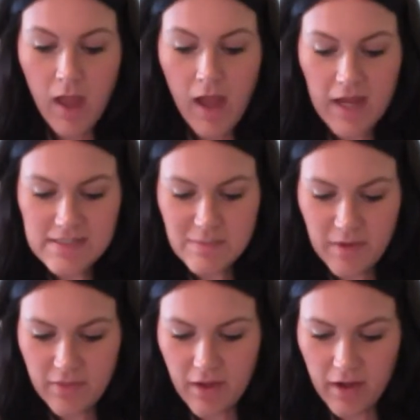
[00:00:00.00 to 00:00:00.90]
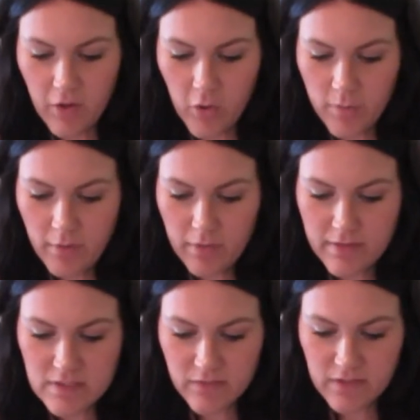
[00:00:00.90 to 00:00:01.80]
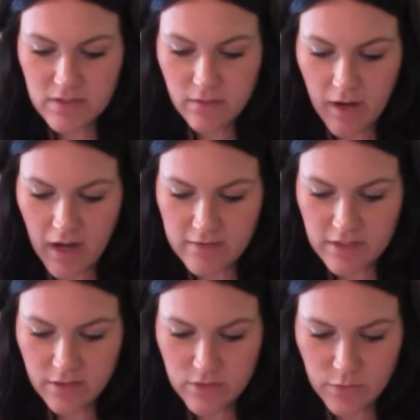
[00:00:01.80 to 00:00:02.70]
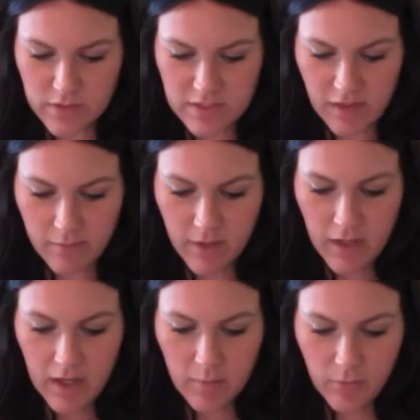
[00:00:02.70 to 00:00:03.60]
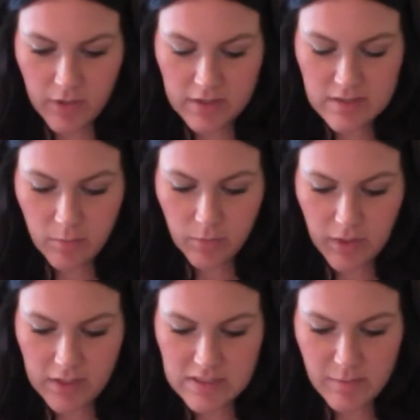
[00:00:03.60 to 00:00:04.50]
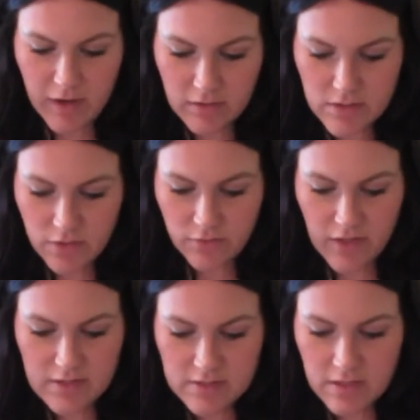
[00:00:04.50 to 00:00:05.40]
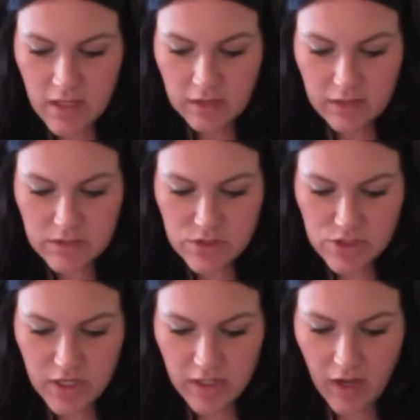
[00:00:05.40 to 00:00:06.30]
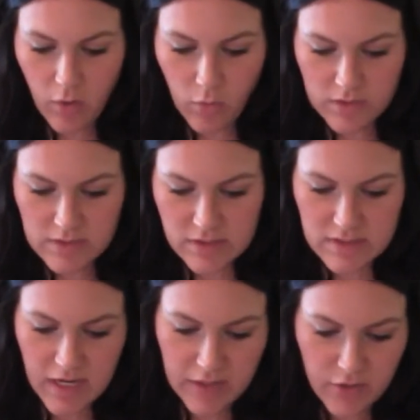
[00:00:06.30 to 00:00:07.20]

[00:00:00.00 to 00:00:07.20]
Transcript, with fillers: Hi Samantha, I hope that when this fix arrives at your doorstep, it brings a bright smile to your face. Let's check out what's inside